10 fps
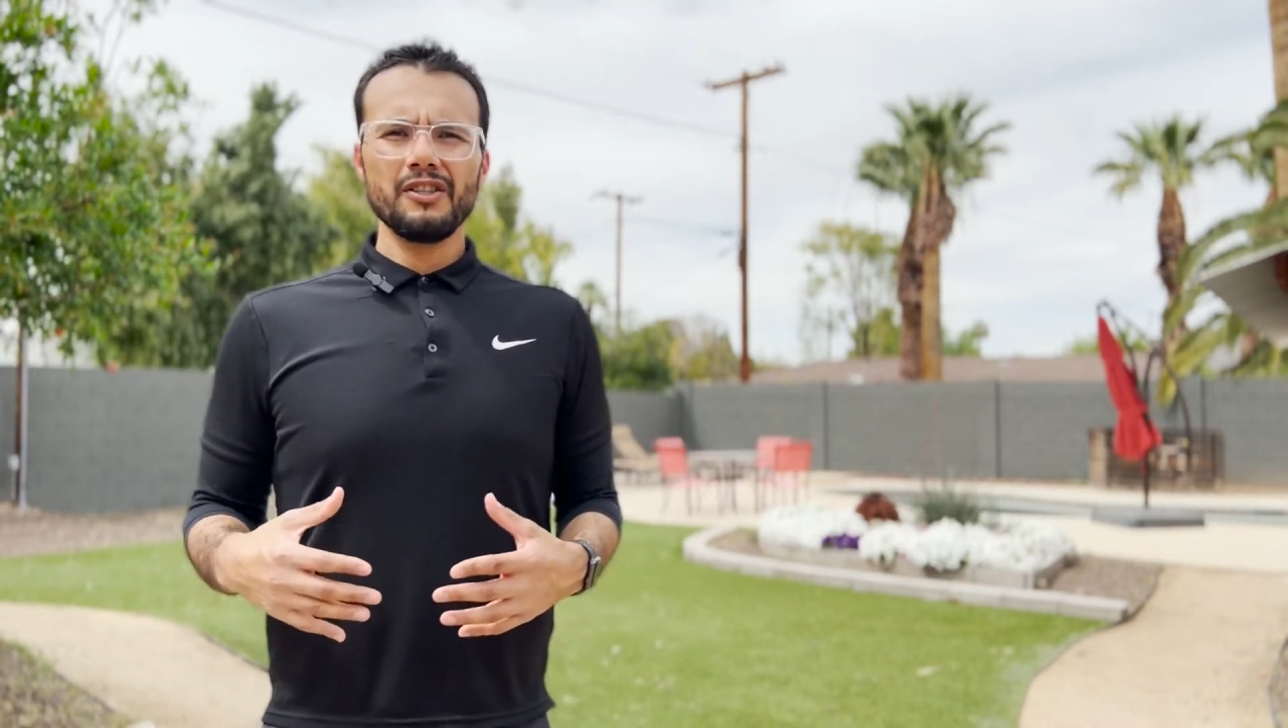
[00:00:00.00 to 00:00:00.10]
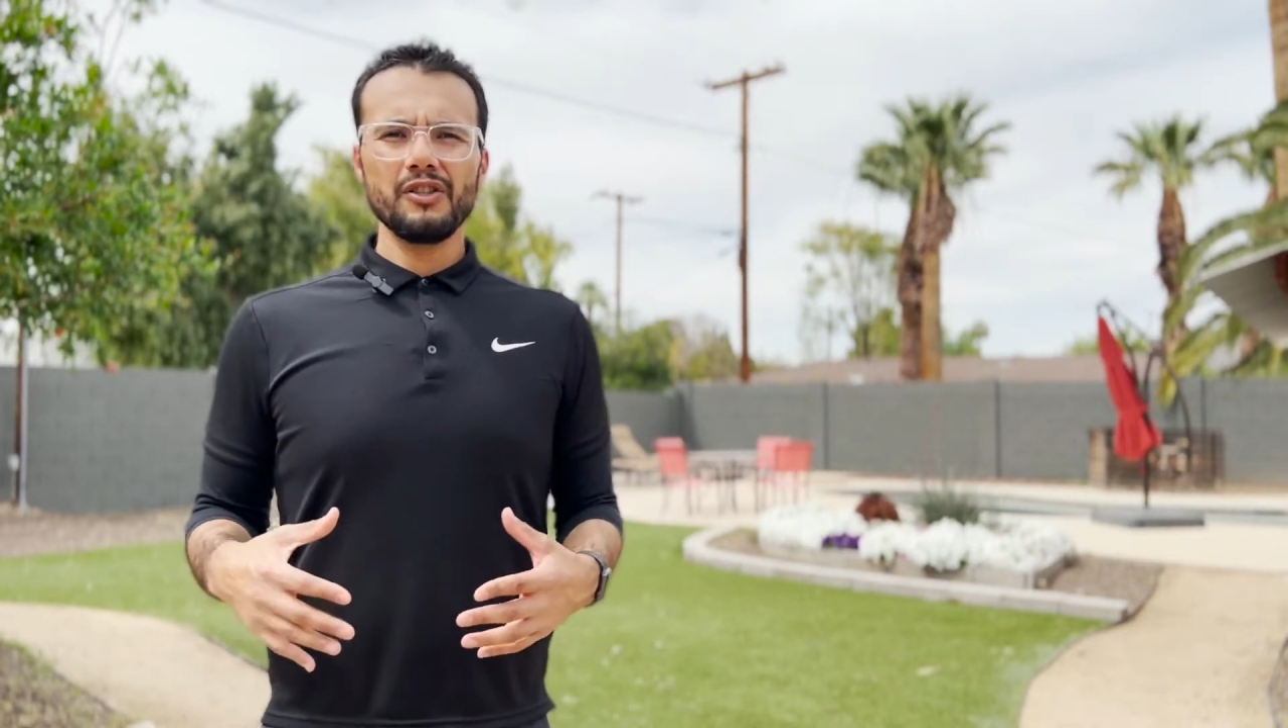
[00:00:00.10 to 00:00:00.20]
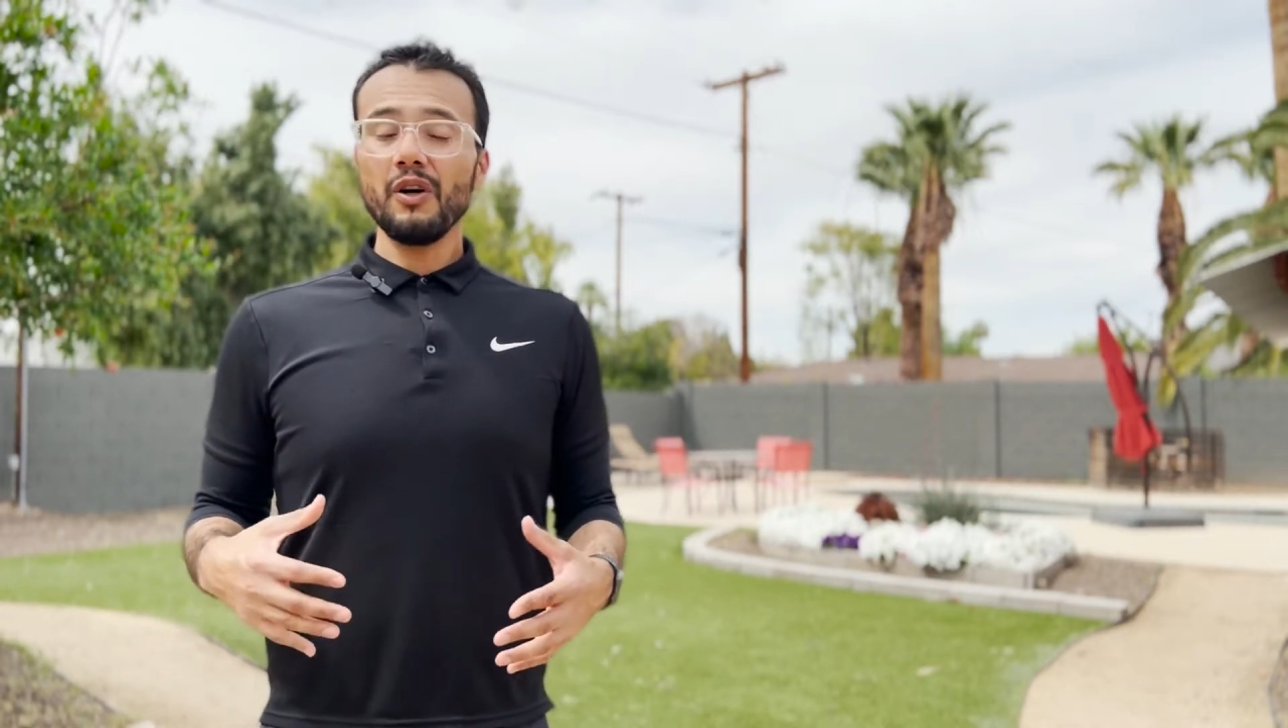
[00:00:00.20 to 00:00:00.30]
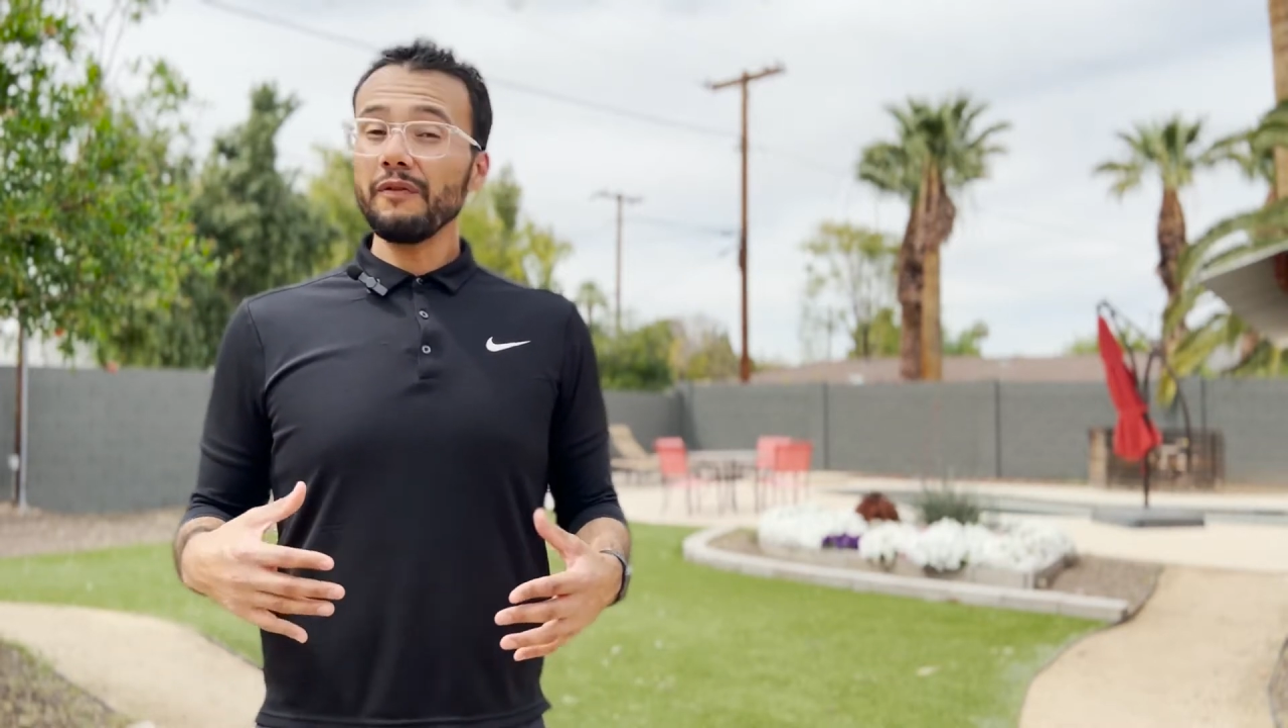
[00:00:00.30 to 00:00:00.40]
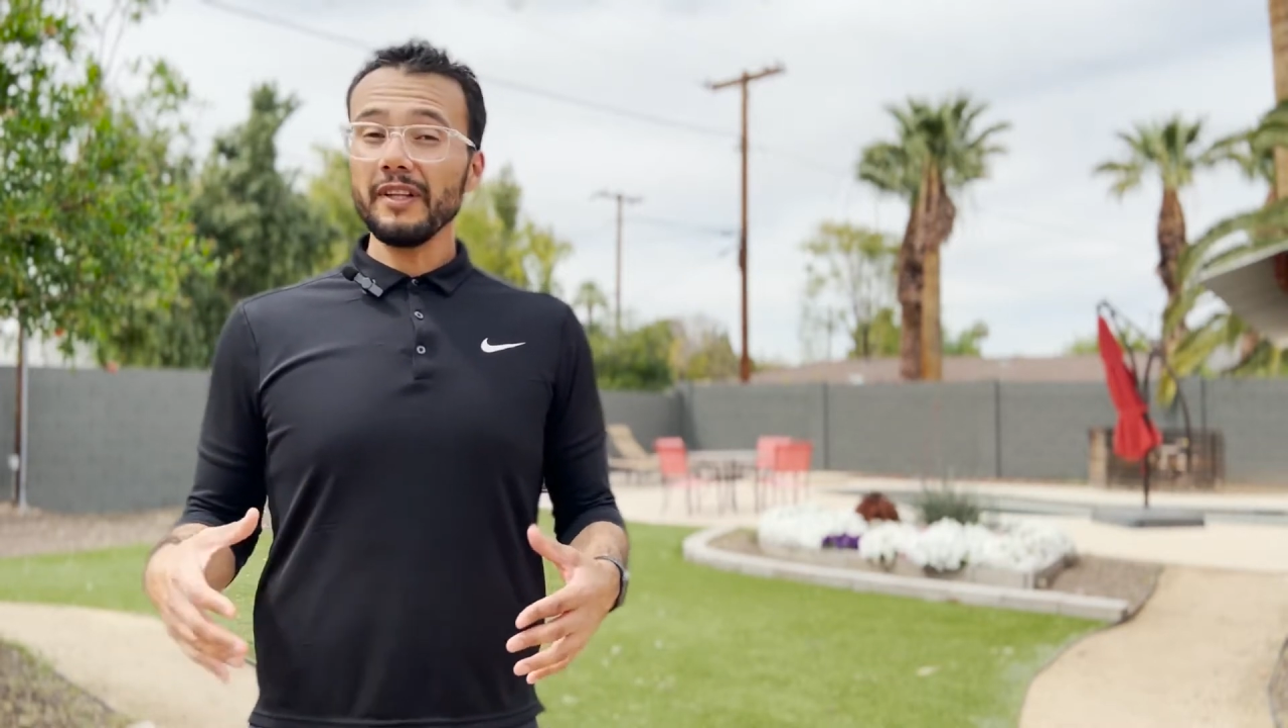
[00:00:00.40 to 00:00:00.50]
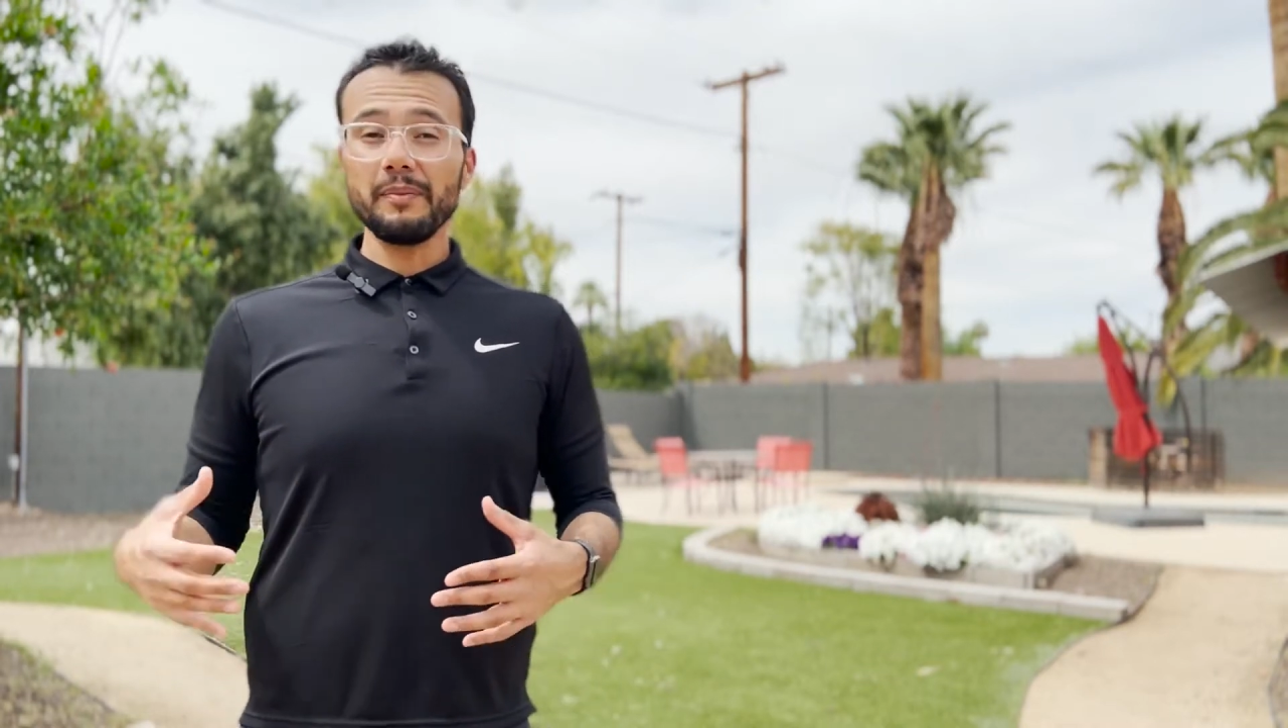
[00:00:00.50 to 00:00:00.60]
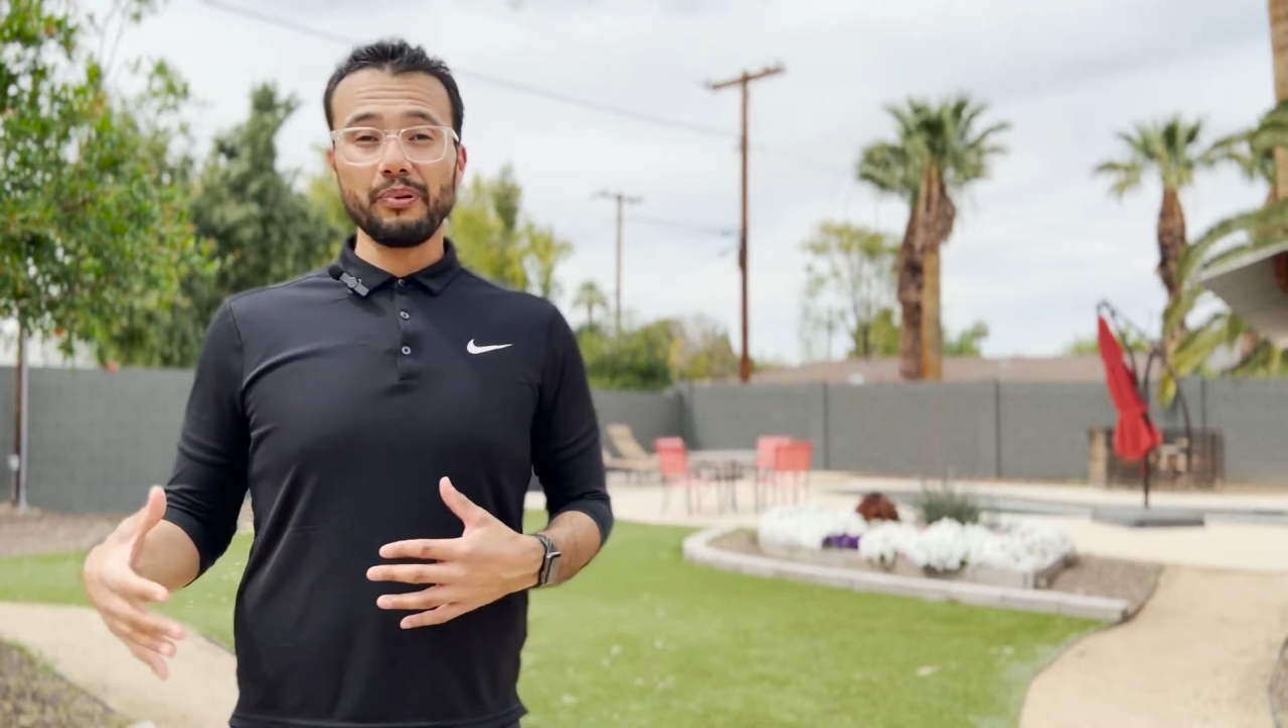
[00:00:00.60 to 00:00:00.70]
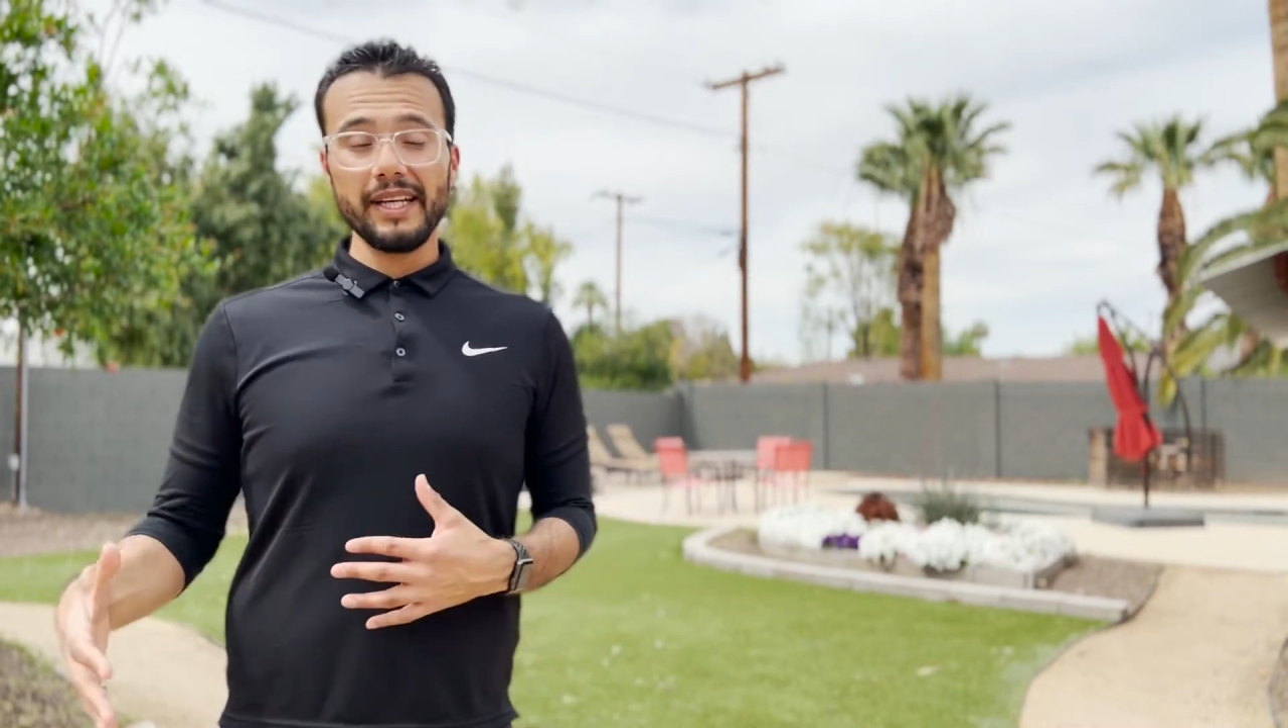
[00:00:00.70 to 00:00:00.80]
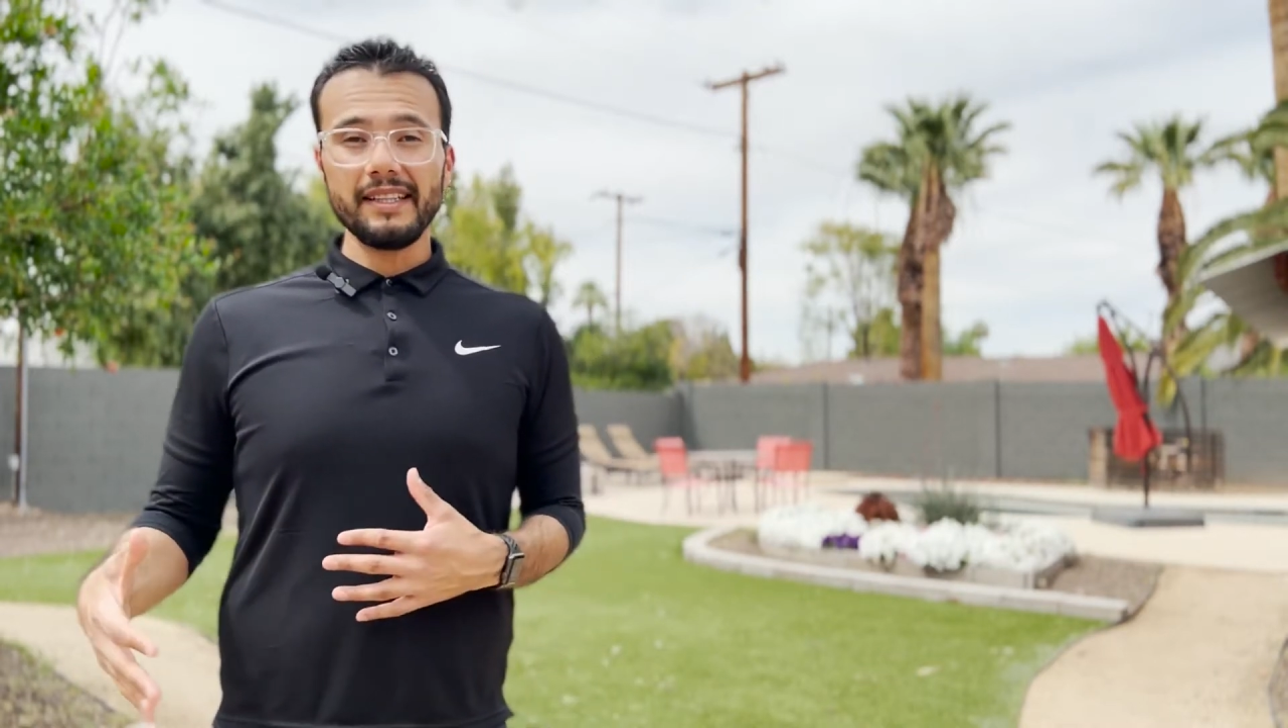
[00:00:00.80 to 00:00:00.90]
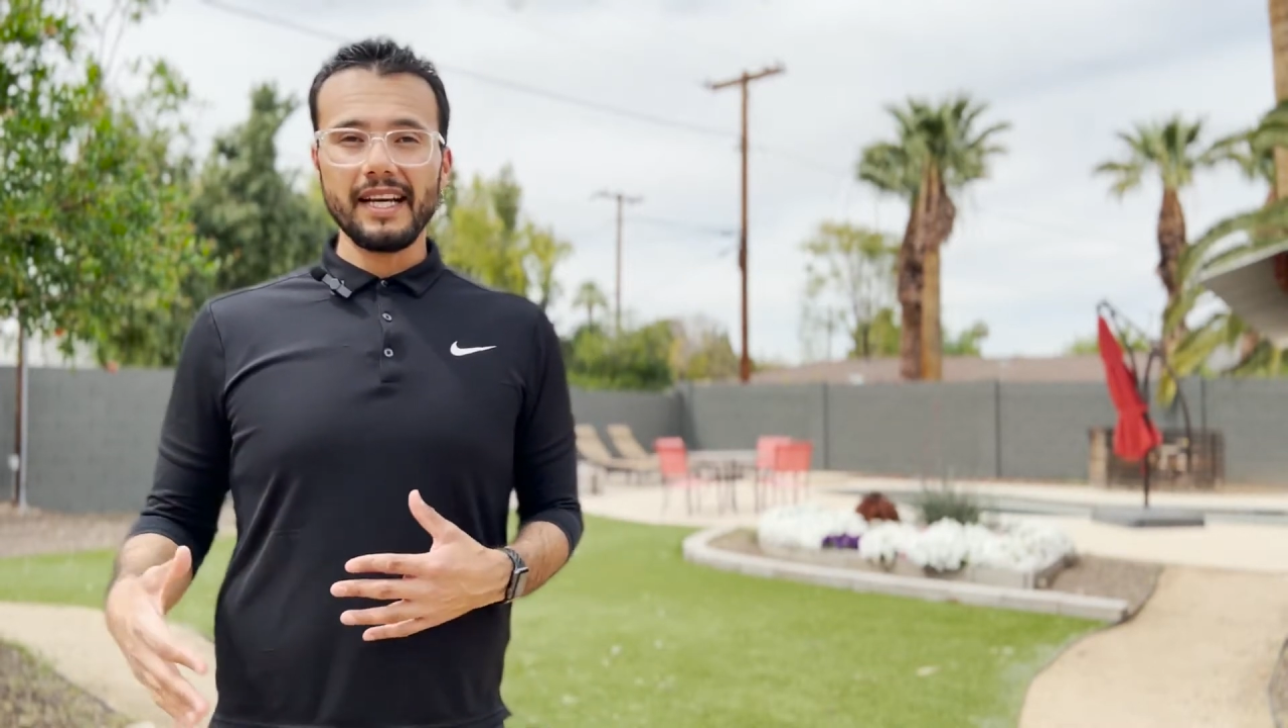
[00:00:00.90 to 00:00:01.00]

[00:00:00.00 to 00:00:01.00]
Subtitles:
to hopefully break